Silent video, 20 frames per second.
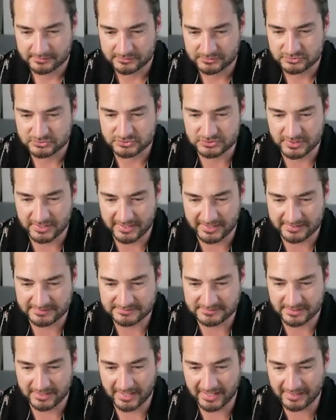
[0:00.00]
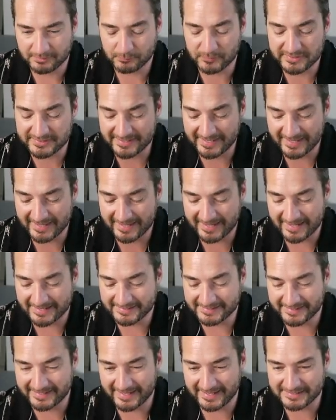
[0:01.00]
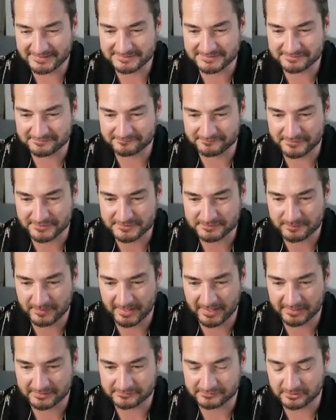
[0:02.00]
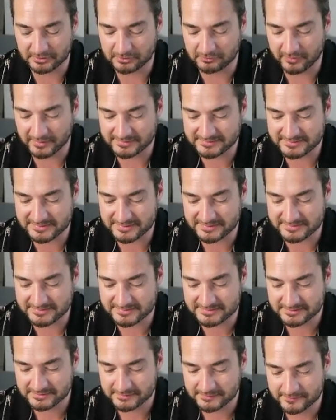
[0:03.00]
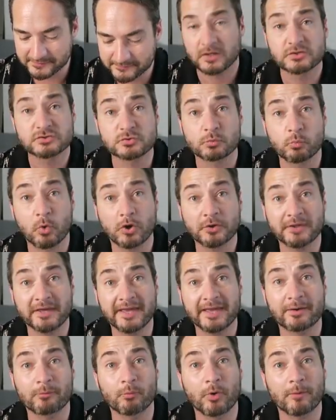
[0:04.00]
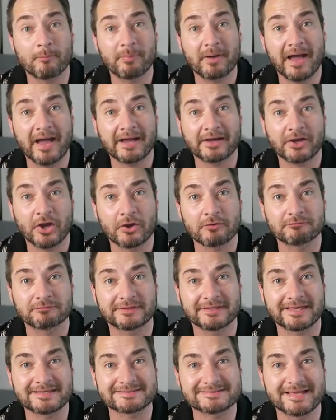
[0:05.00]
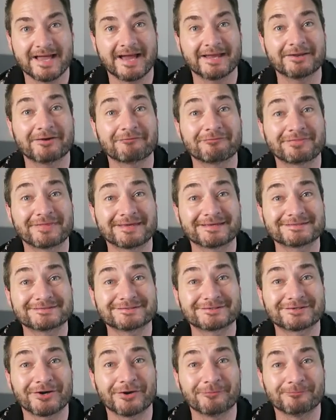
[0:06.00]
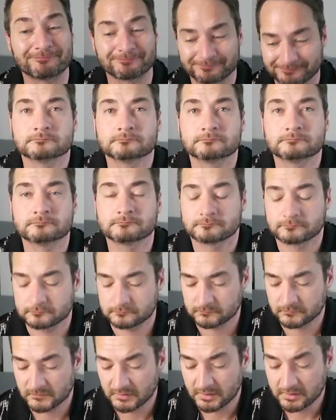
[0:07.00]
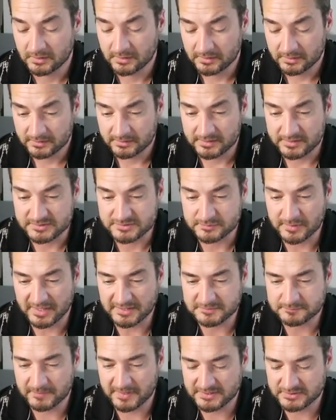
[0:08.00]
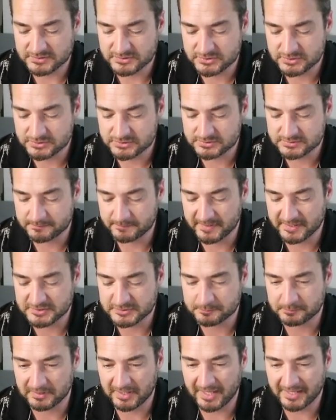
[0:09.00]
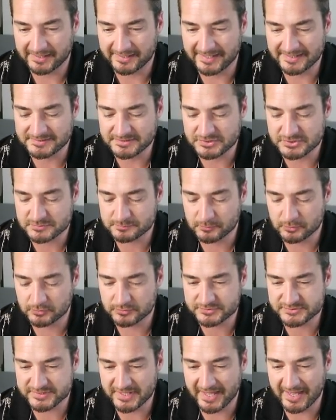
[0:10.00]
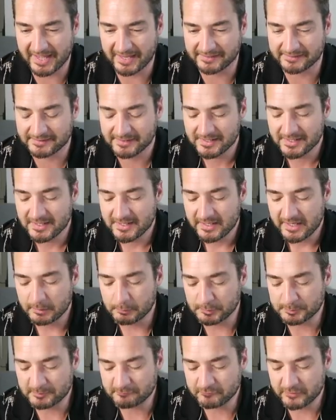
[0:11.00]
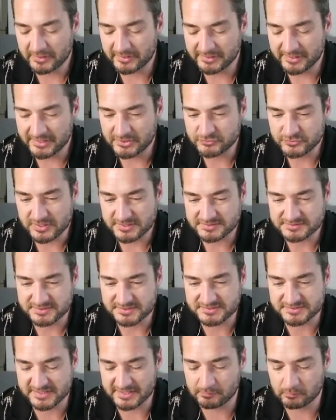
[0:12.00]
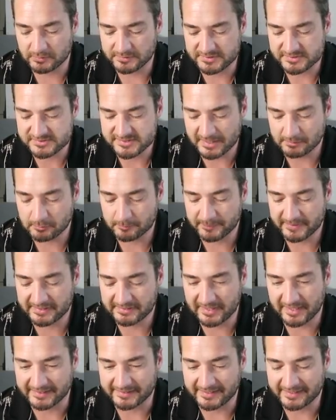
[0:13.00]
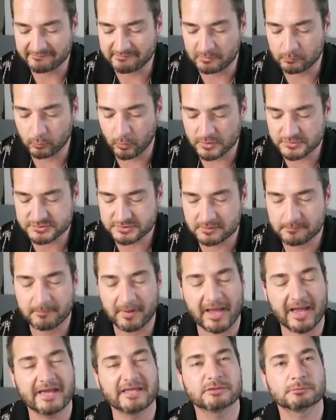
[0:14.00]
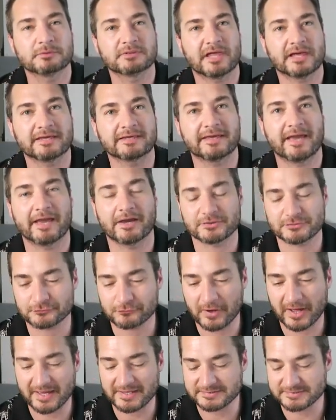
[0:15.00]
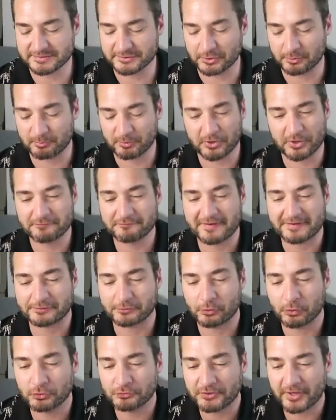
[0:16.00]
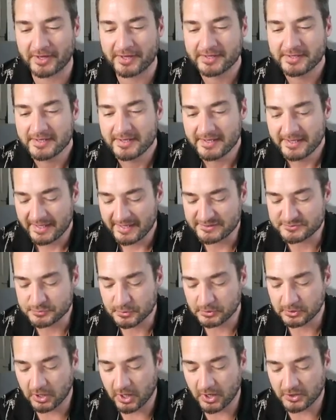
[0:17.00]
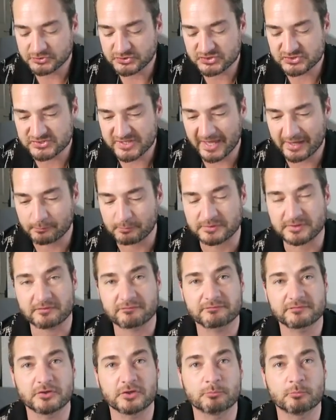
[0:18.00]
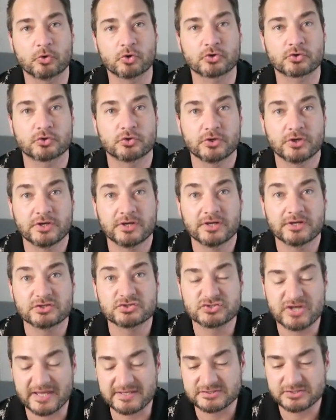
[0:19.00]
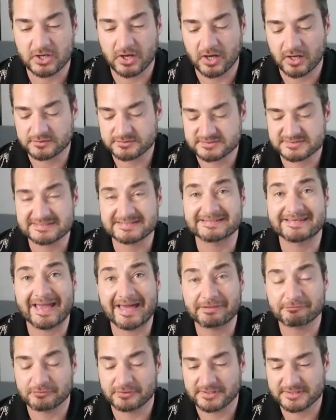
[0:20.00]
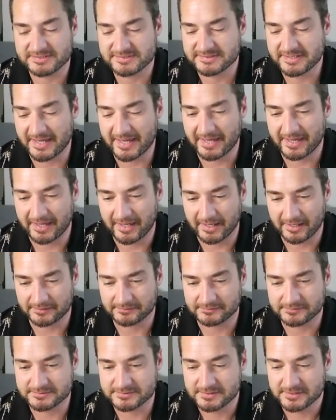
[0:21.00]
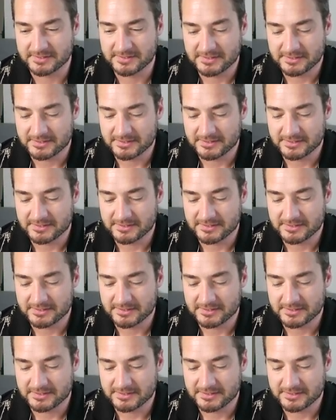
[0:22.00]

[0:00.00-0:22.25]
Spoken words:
the Jet, and we get an EX in the first pack, the Lurantis. So one hit, one pack, hopefully a sign of things to come. So as mentioned, Pitch Black is a small set, and it would have been really interesting to see what the set would be like if it was combined with like Chaos Rising or Perfect Order into a larger set with a few more chase cards together in a set, and